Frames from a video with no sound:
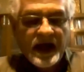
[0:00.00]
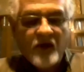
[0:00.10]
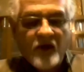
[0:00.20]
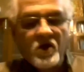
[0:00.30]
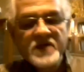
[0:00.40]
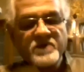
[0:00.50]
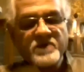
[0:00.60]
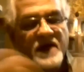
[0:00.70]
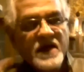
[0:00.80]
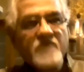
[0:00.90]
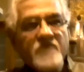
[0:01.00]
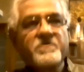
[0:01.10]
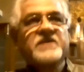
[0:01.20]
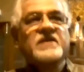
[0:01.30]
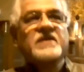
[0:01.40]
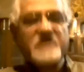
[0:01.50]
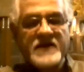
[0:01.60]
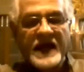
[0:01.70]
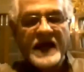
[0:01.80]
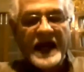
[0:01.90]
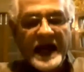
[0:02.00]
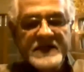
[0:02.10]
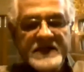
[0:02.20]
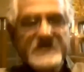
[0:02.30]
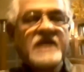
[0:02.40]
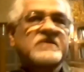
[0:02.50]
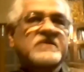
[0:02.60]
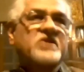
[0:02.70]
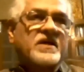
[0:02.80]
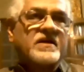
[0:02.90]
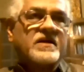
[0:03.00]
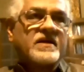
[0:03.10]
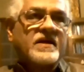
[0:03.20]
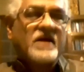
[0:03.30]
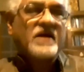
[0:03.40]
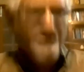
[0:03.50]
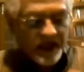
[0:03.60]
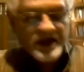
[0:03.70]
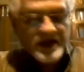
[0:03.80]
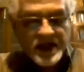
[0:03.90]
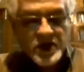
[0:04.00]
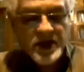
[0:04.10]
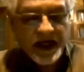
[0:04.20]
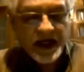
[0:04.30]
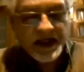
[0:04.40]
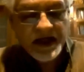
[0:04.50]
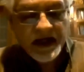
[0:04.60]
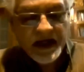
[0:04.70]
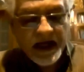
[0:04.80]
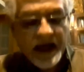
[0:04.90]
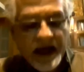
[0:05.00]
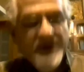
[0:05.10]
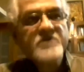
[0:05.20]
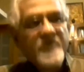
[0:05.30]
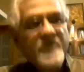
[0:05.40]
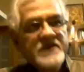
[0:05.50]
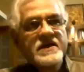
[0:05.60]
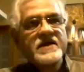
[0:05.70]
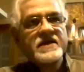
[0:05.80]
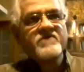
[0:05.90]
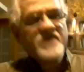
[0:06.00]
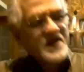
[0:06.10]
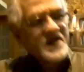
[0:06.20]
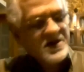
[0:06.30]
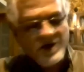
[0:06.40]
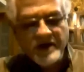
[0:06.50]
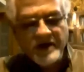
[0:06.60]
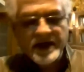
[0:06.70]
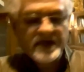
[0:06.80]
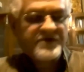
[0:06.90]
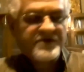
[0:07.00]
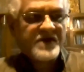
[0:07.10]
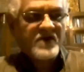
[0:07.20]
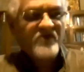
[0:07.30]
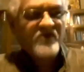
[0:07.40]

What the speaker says: what is being presented as culture within this society is basically a very retrogressive, very